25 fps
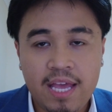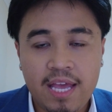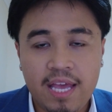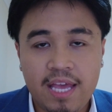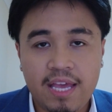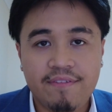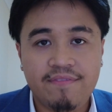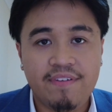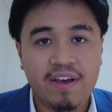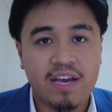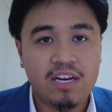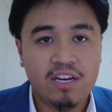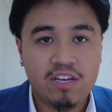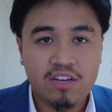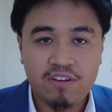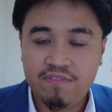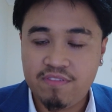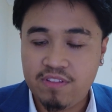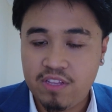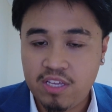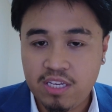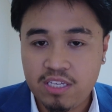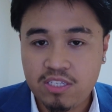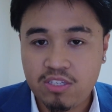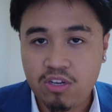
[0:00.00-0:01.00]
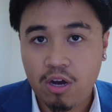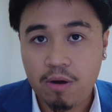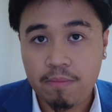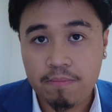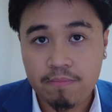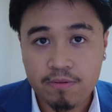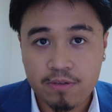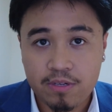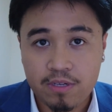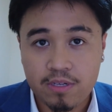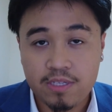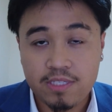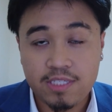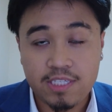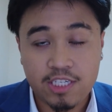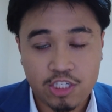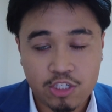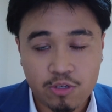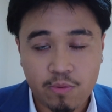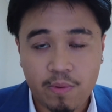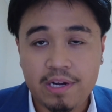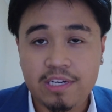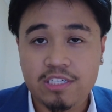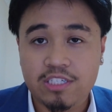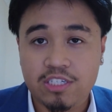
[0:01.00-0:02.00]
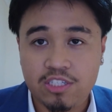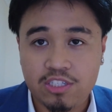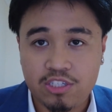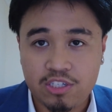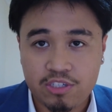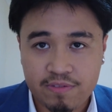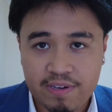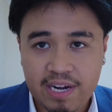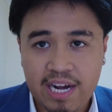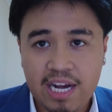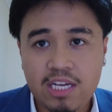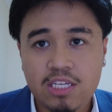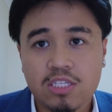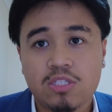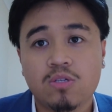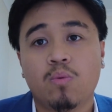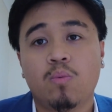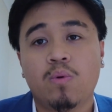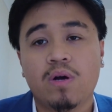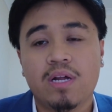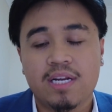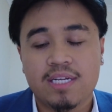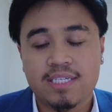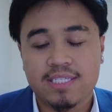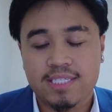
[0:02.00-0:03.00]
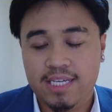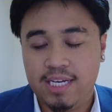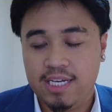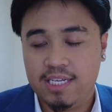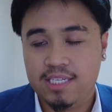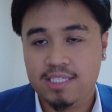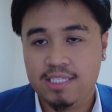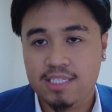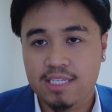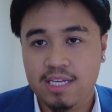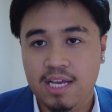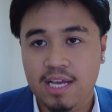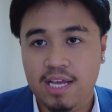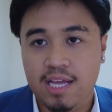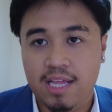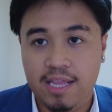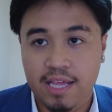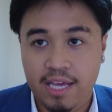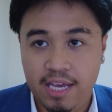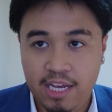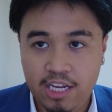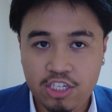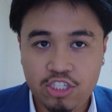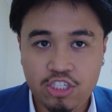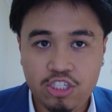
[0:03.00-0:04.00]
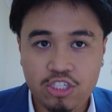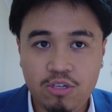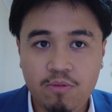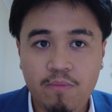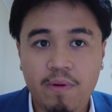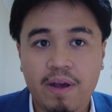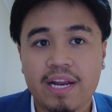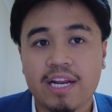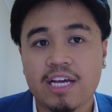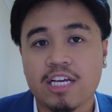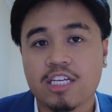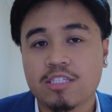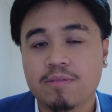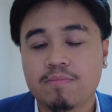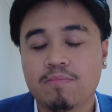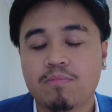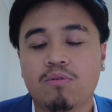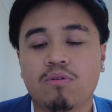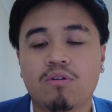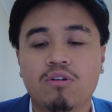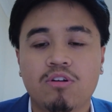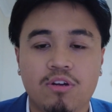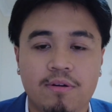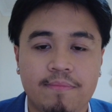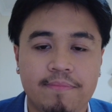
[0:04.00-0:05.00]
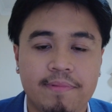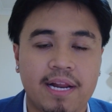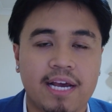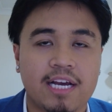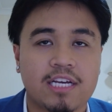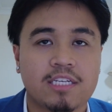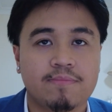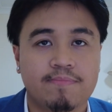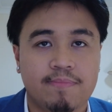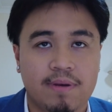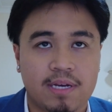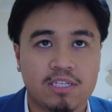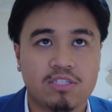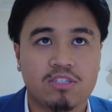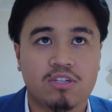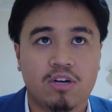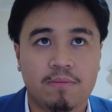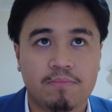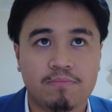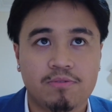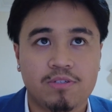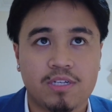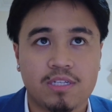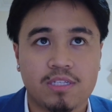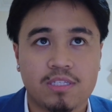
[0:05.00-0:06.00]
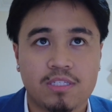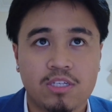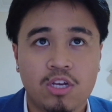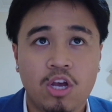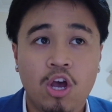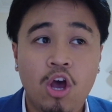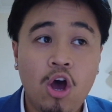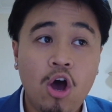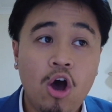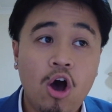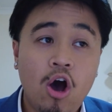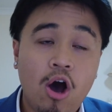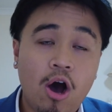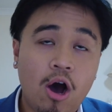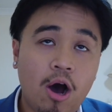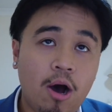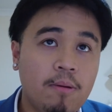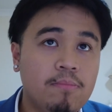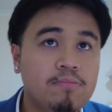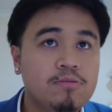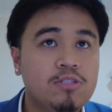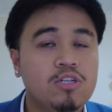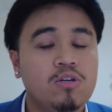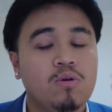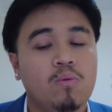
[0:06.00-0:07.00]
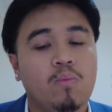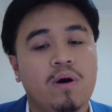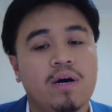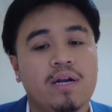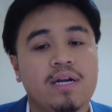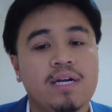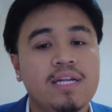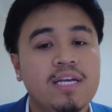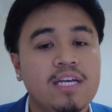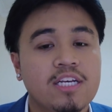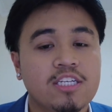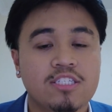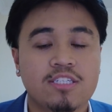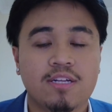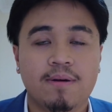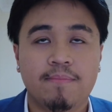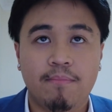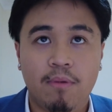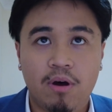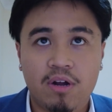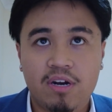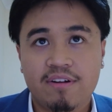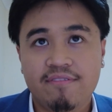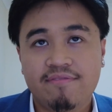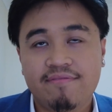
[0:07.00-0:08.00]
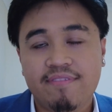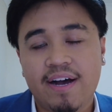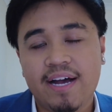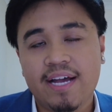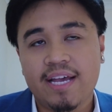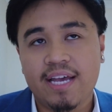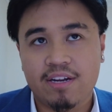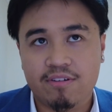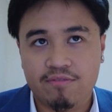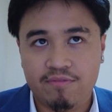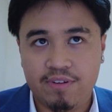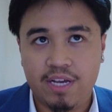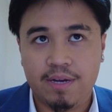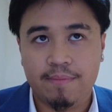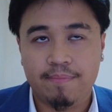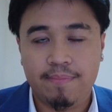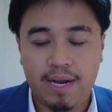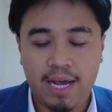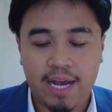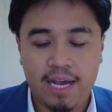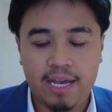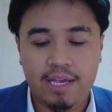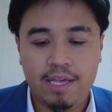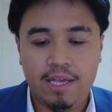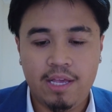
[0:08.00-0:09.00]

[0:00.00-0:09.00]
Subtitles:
If any of these situations arise, we'll assess the issue and explore your next best options. Option 1 is to modify and reapply.